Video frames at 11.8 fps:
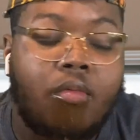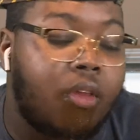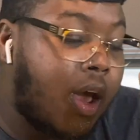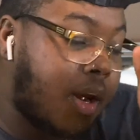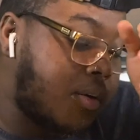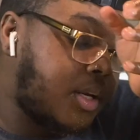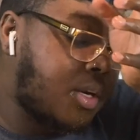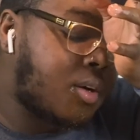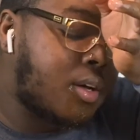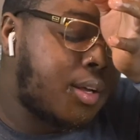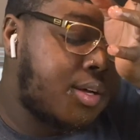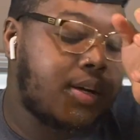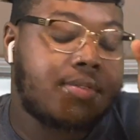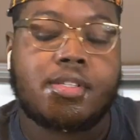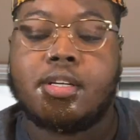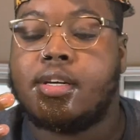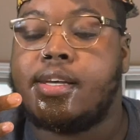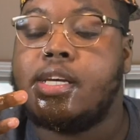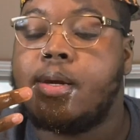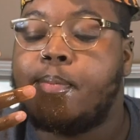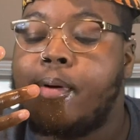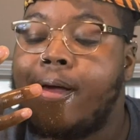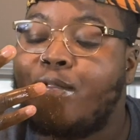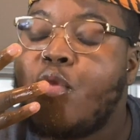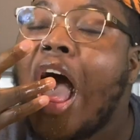don't need no gloves to eat them, but